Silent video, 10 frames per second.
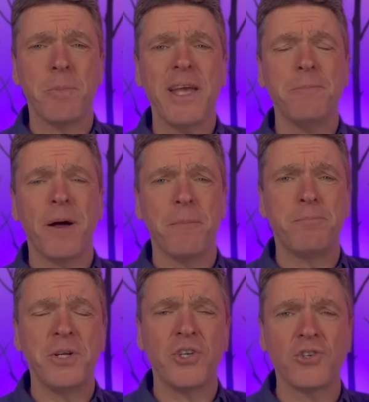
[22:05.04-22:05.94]
made by a
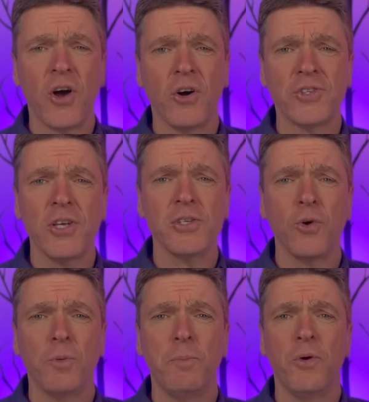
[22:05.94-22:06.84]
British artist
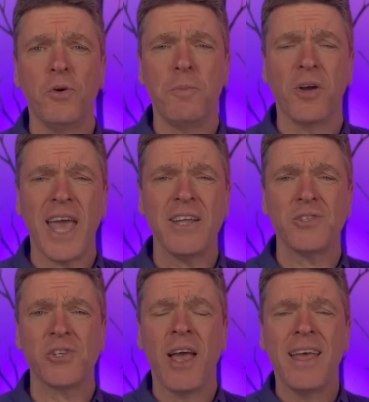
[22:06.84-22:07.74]
called Paul
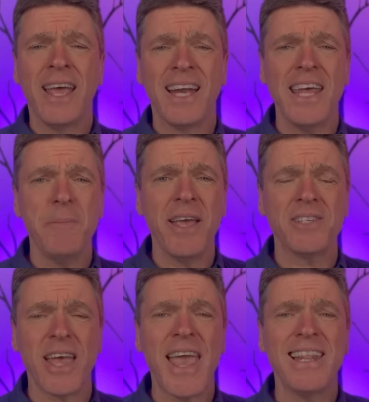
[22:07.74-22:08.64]
Moggetts, and he
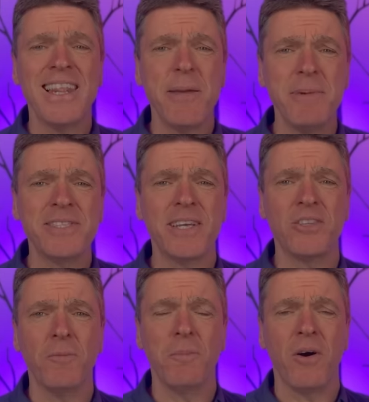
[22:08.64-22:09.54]
makes a limited
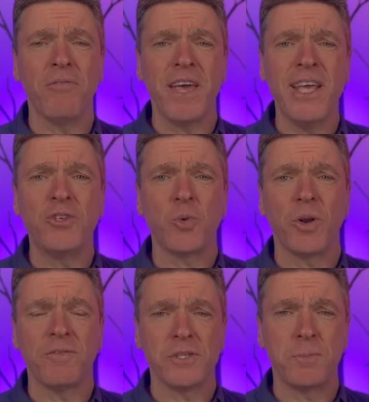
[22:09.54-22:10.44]
number of each one
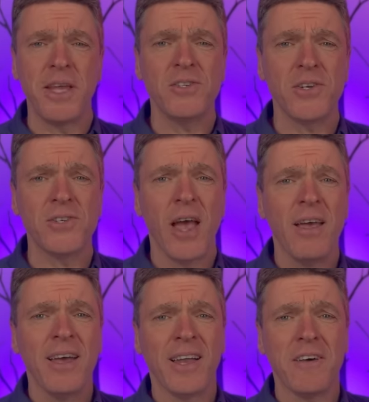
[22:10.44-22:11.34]
of his pieces,
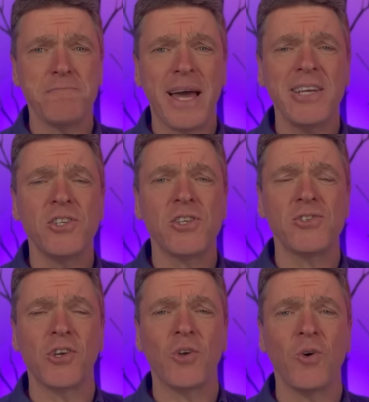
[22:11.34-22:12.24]
and I've managed to
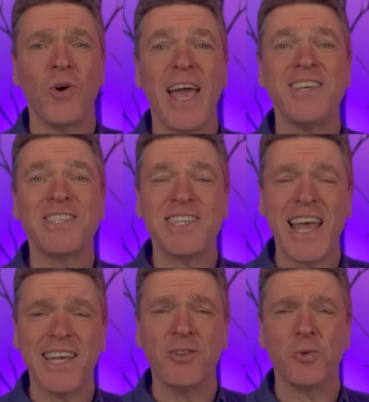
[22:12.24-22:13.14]
secure a
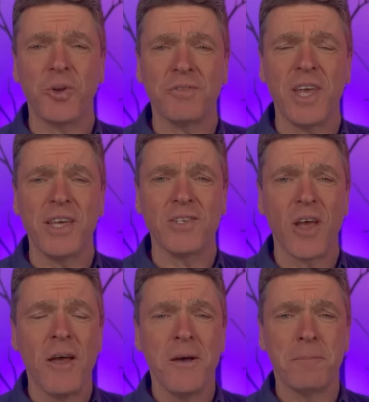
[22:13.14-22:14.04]
second one of these
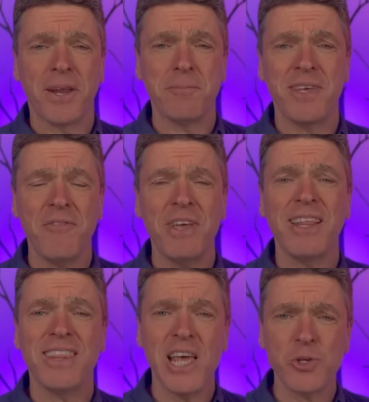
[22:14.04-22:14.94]
but I'm giving
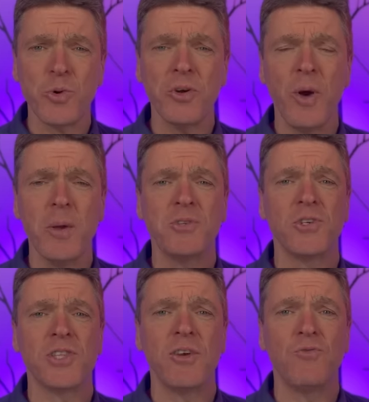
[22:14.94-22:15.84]
this one away, which
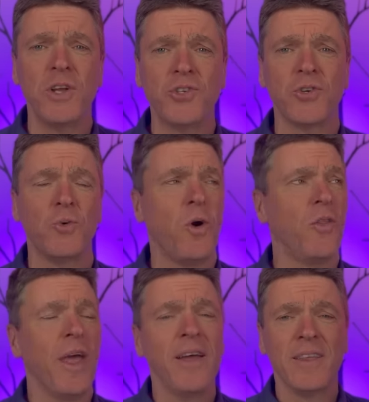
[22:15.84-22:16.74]
is the original one
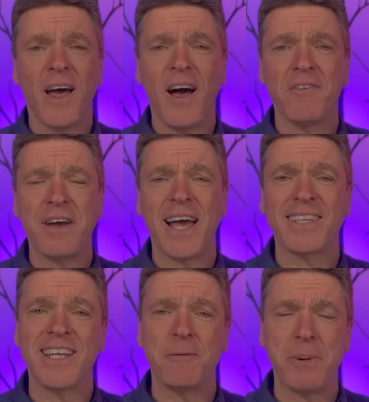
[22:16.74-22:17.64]
that I've had
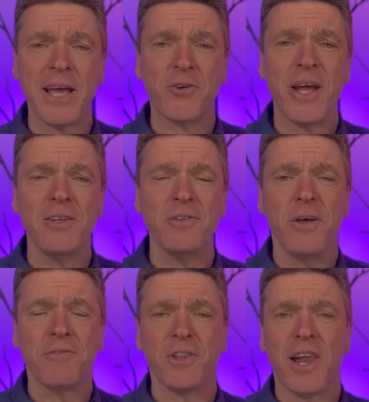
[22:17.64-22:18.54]
in the background
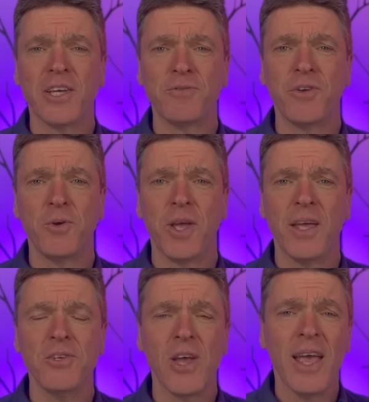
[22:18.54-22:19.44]
for the last few
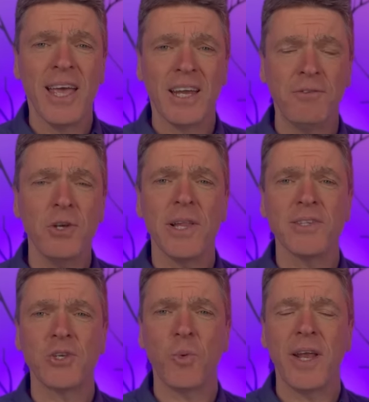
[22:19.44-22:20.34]
years. And if you'd like
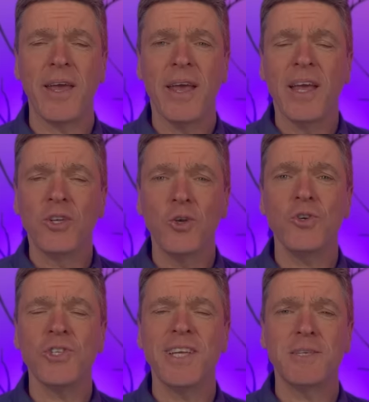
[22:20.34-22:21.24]
to win it, you
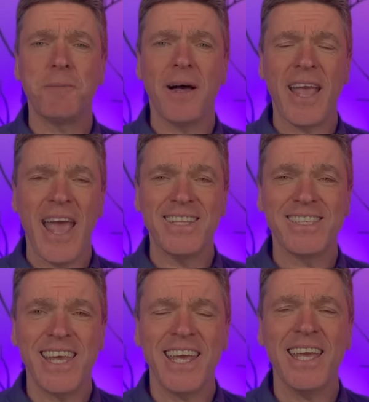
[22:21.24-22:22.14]
just need to buy a
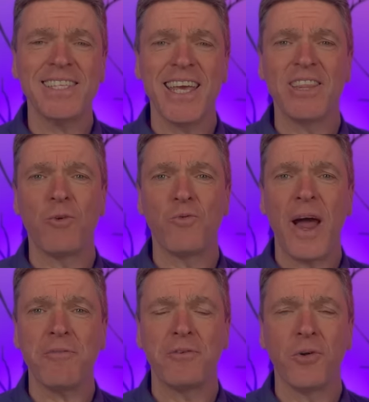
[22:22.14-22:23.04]
ticket in the
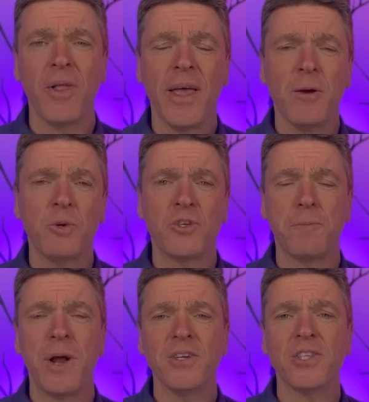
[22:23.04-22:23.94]
raffle, which are
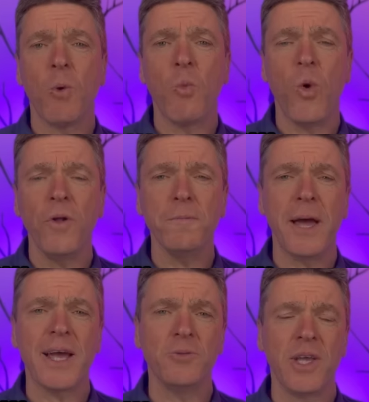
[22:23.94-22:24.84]
priced at
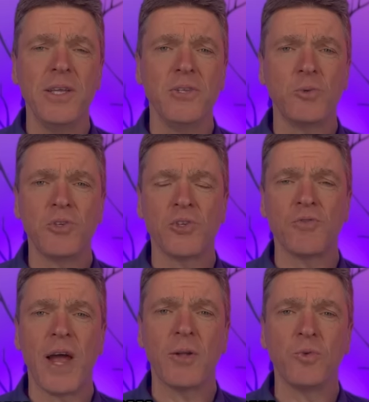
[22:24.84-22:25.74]
£1 each, which is
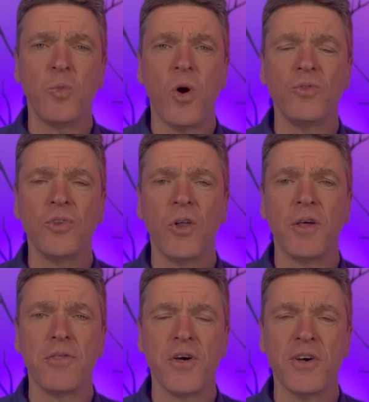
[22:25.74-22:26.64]
around
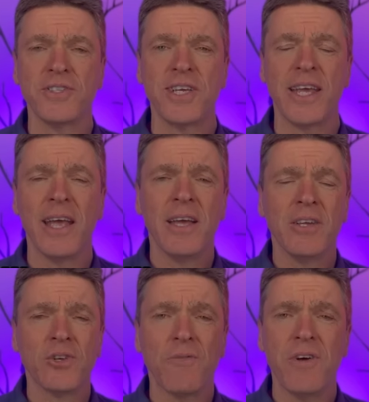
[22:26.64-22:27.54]
$1.30.
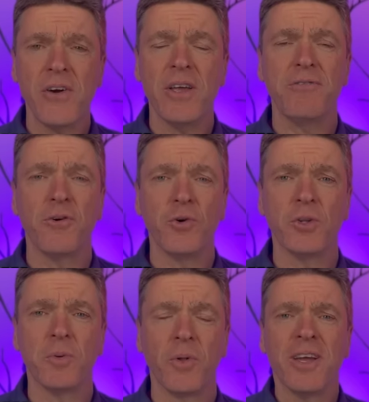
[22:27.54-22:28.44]
So very
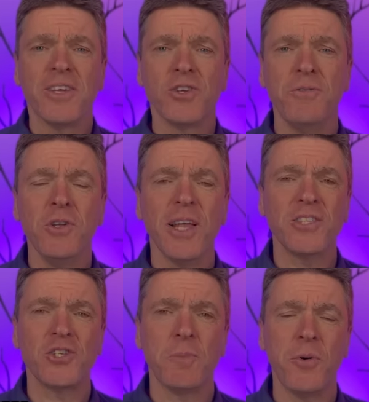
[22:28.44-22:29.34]
affordable. So if you'd like to
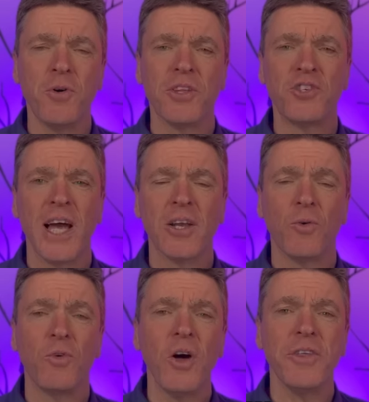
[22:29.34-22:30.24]
support the channel,
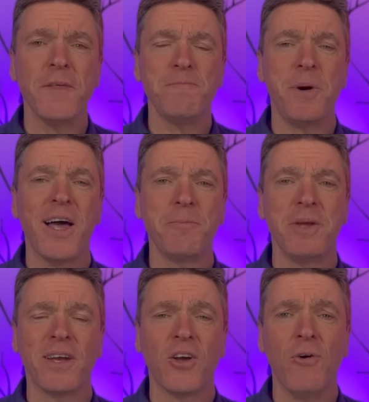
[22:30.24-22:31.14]
rather than buying me
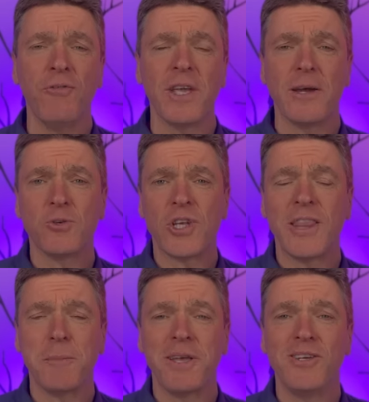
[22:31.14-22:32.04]
a coffee or
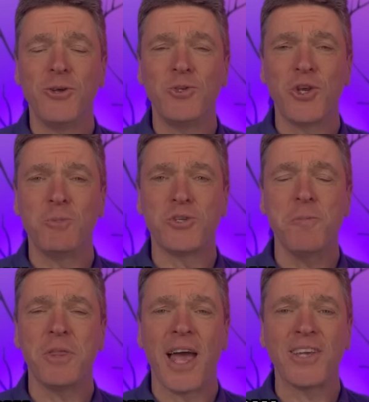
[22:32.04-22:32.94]
sending me a YouTube
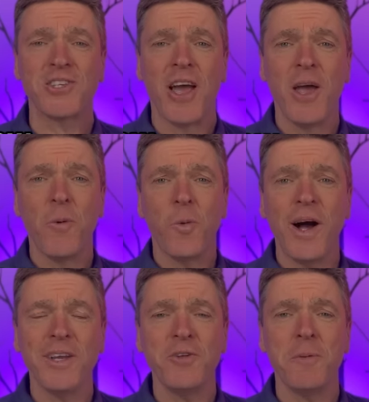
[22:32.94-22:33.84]
super thanks, why
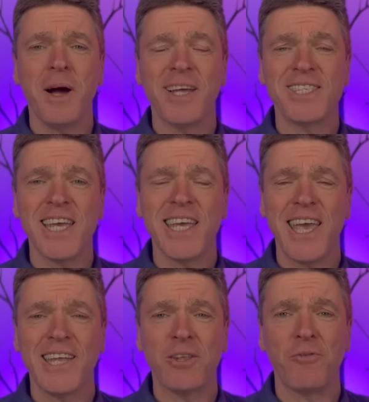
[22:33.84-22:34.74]
don't you buy a ticket
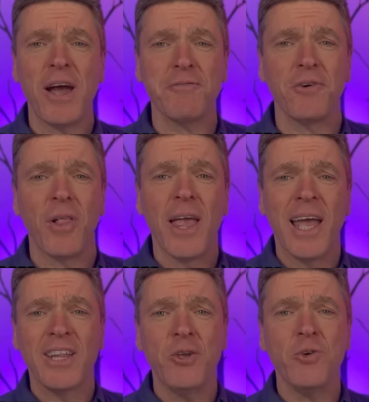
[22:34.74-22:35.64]
in the raffle
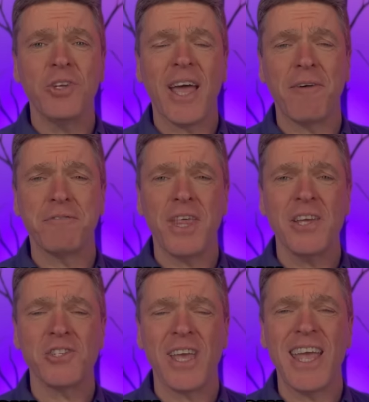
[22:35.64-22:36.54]
and you could have
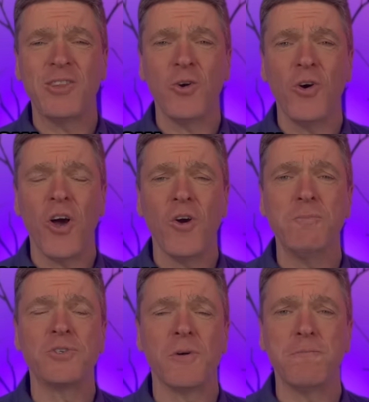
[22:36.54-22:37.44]
this in your home
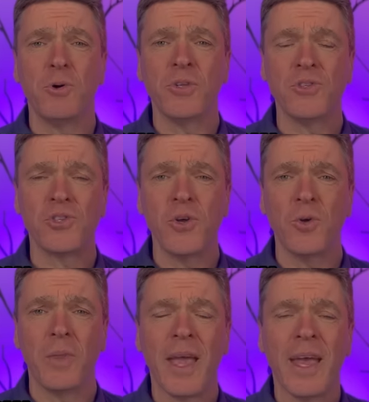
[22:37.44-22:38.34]
some point soon.